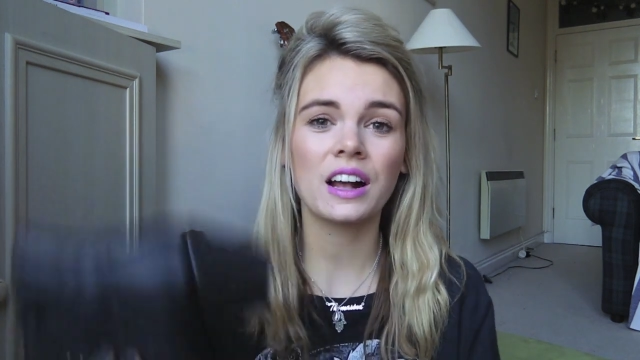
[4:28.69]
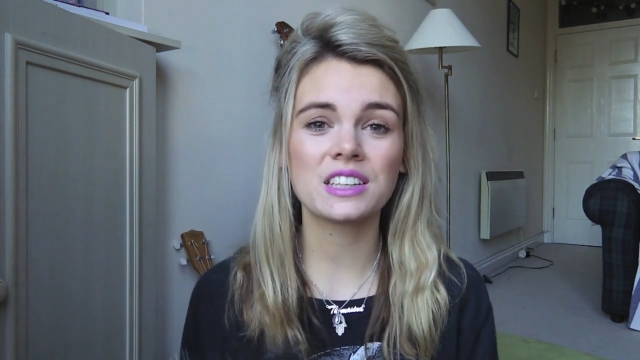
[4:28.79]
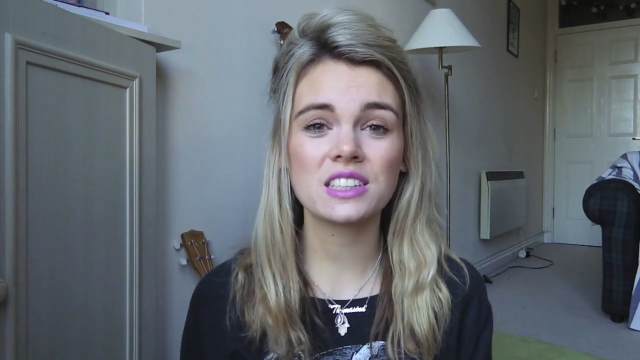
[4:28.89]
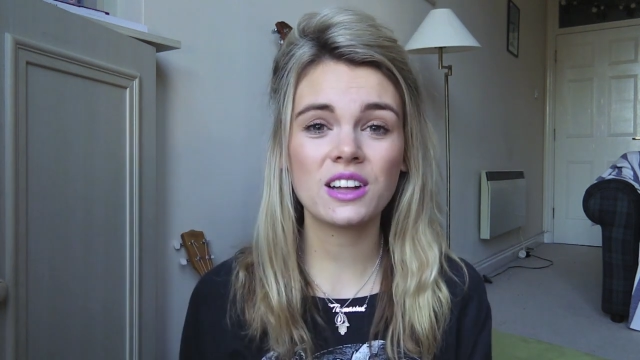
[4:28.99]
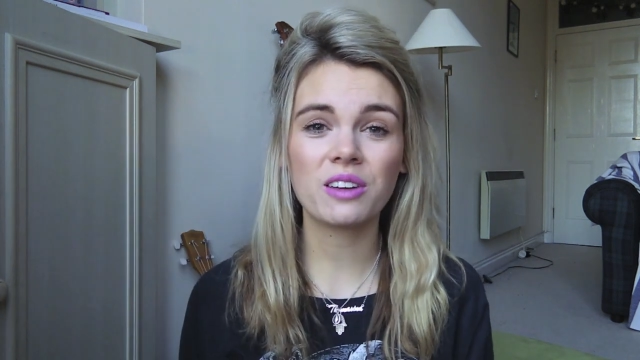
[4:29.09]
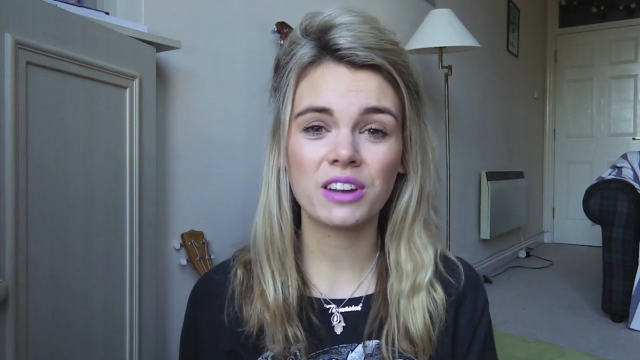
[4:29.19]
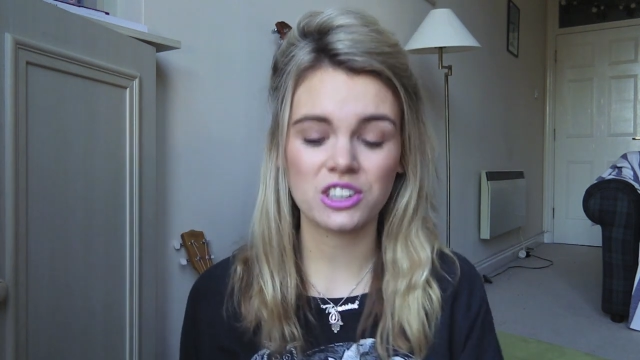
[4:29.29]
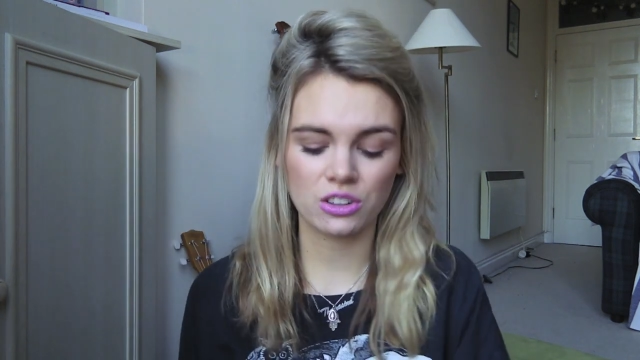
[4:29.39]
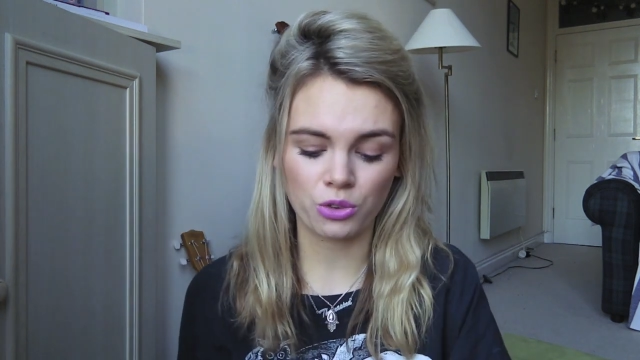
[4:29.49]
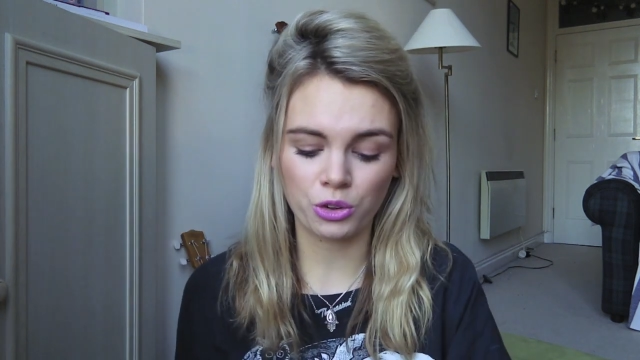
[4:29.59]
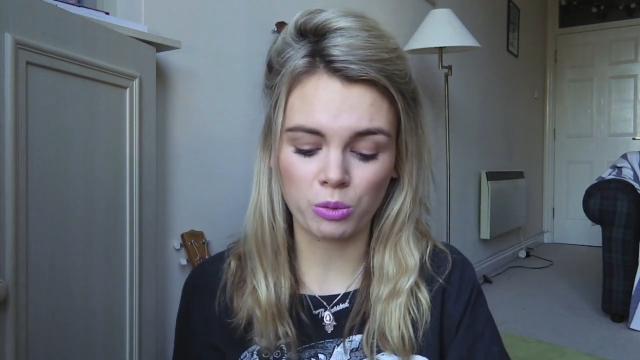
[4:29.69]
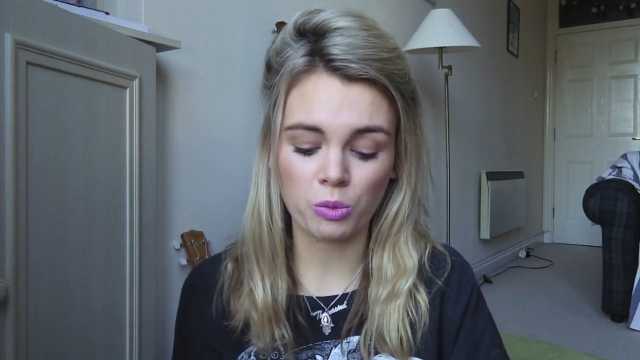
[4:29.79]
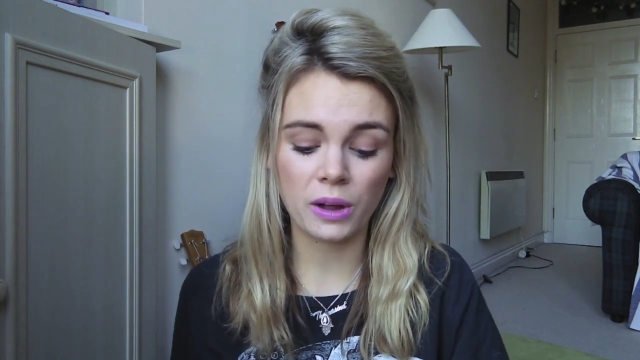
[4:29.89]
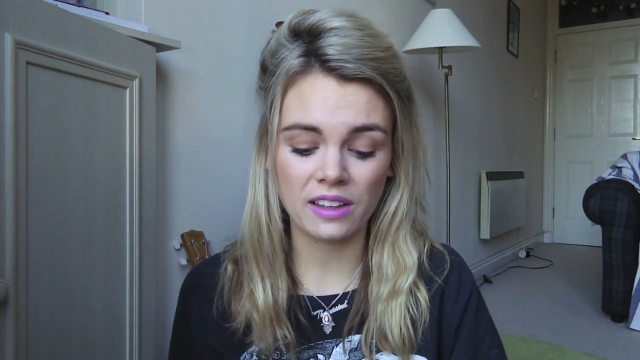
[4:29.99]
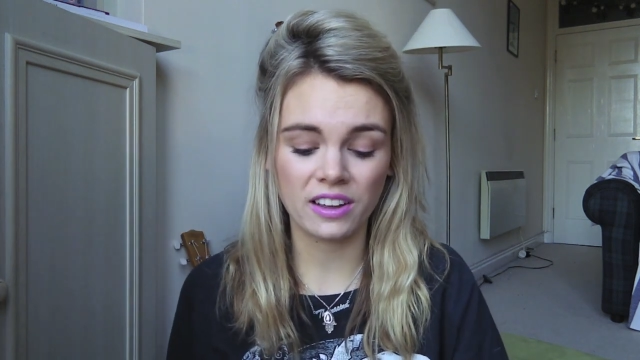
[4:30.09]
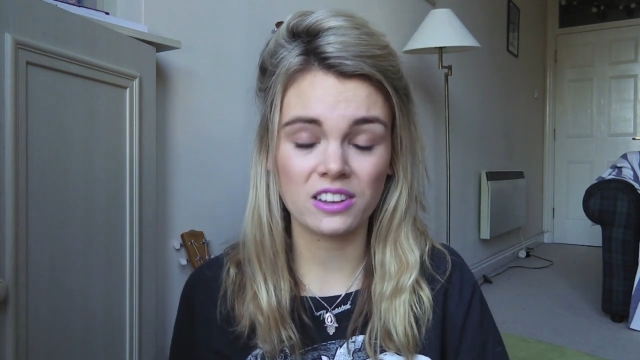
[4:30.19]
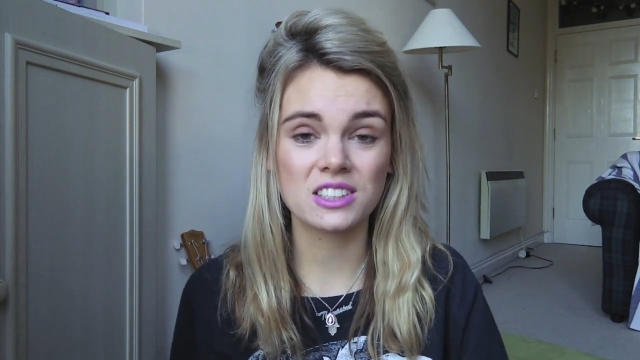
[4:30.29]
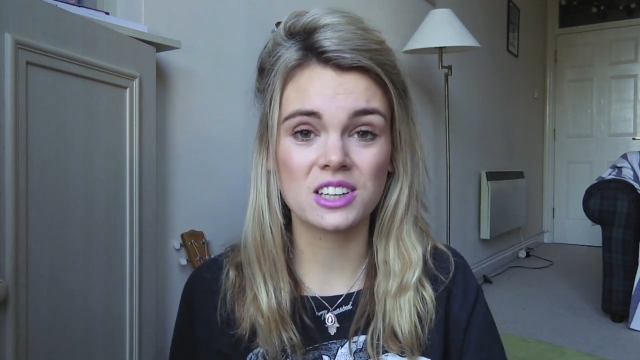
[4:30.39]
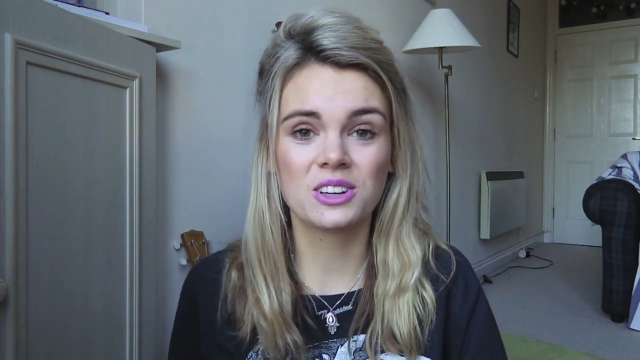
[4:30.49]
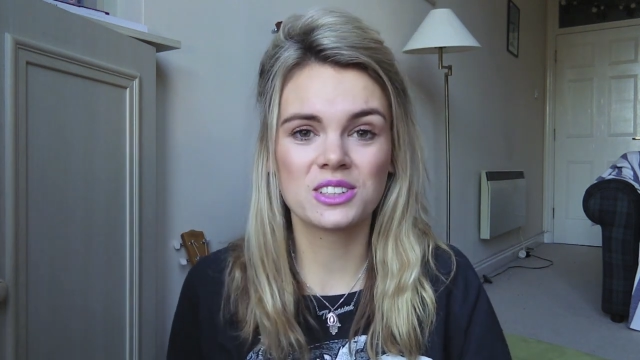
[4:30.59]
I still haven't actually thrown them away. They are
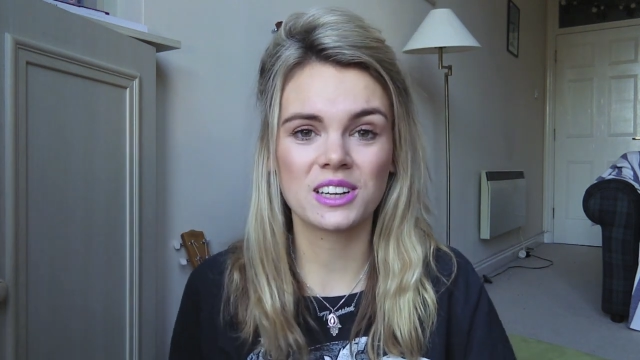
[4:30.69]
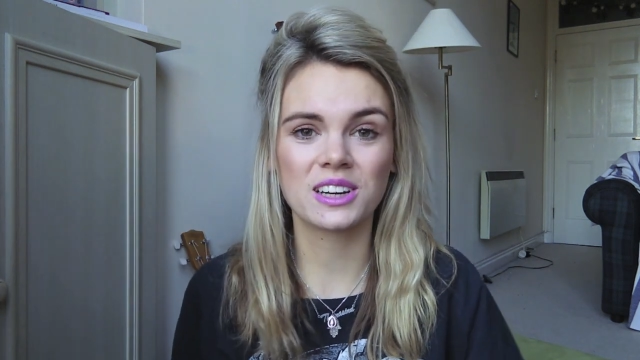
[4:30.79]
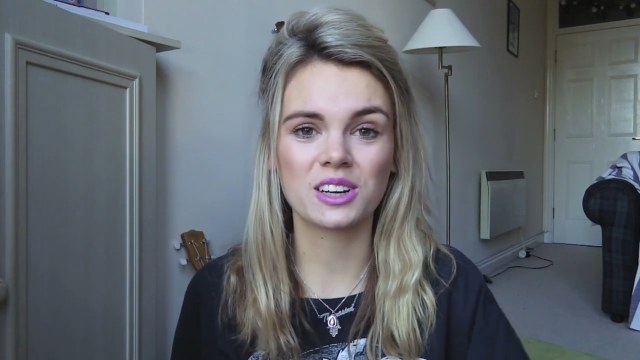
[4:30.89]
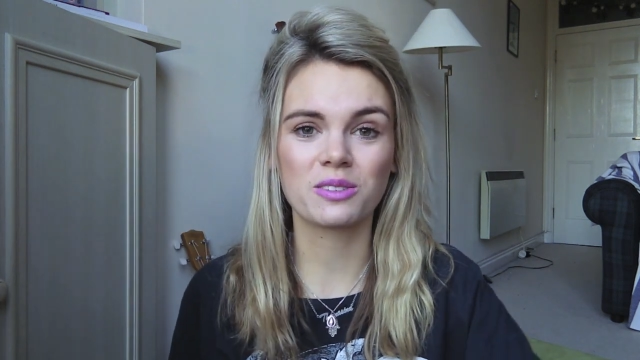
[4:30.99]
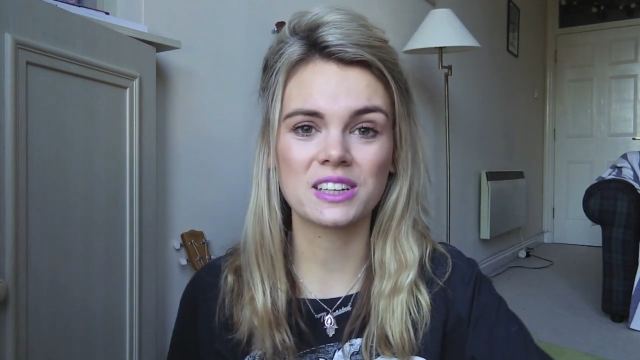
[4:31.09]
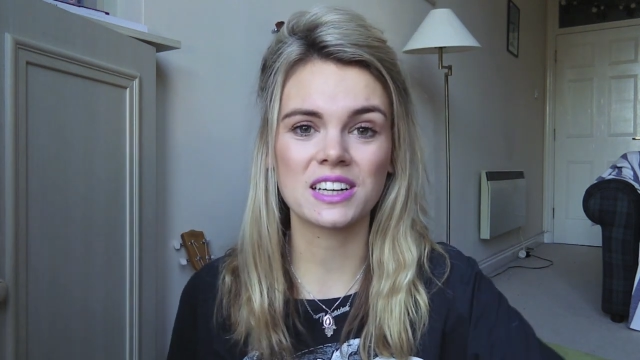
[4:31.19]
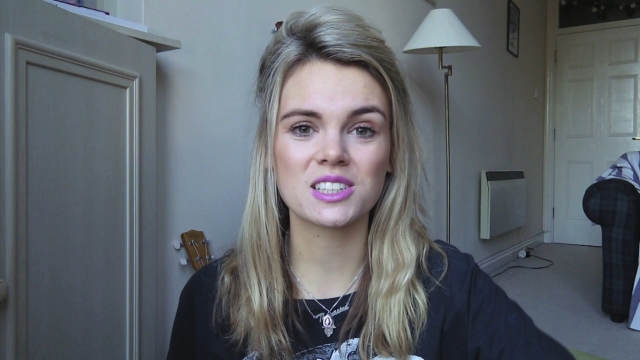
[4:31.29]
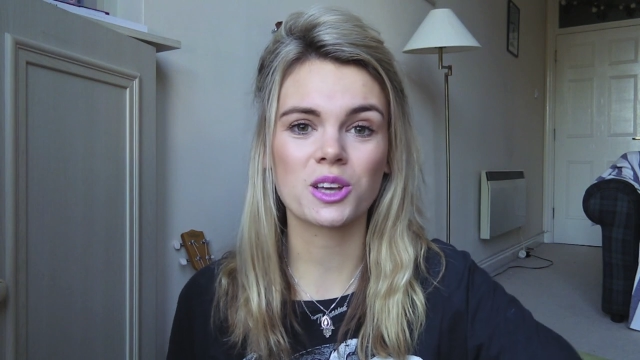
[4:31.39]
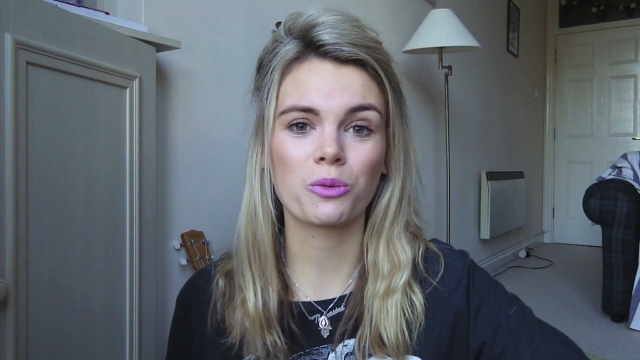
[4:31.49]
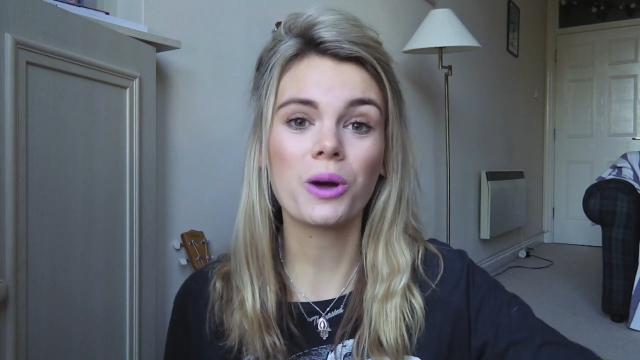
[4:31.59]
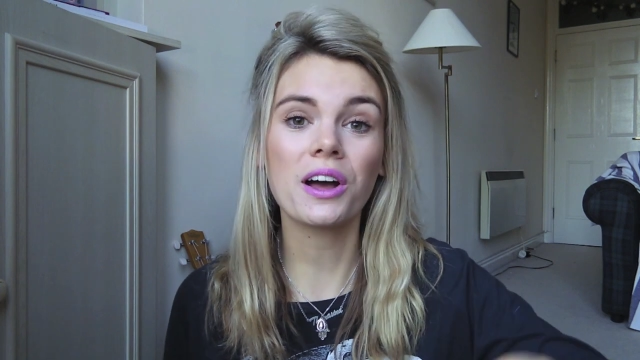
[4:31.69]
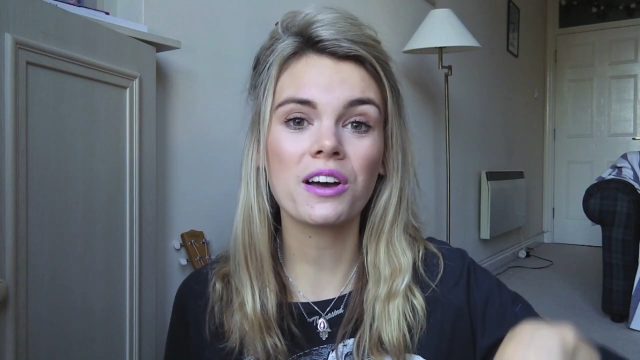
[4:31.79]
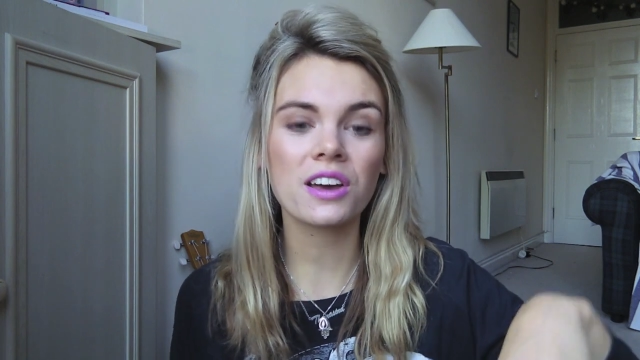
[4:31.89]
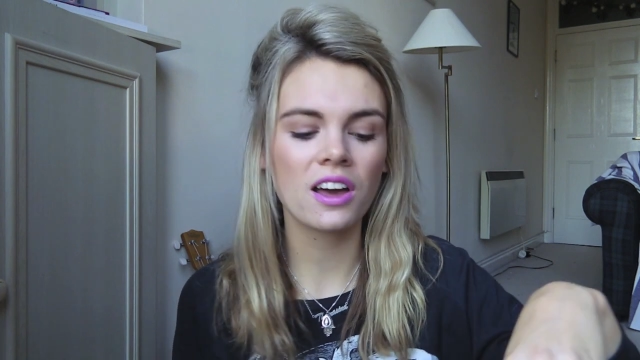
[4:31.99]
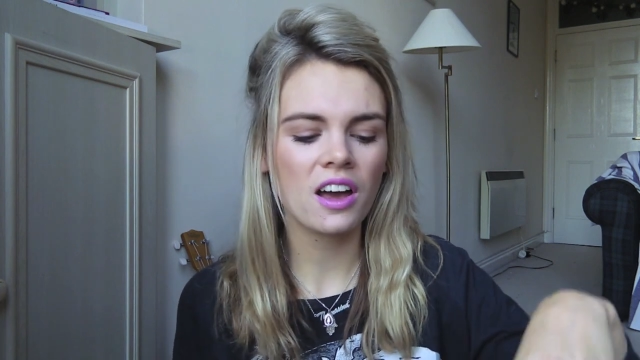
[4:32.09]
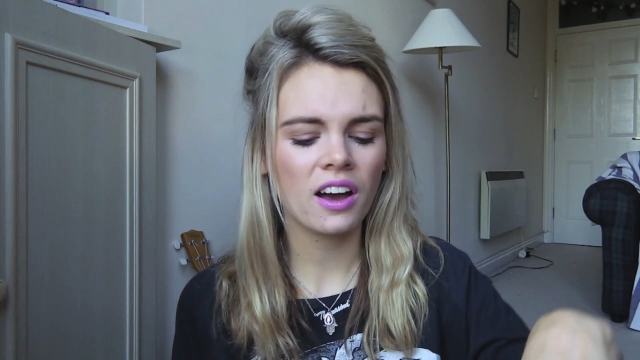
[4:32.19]
still sitting on my desk at work,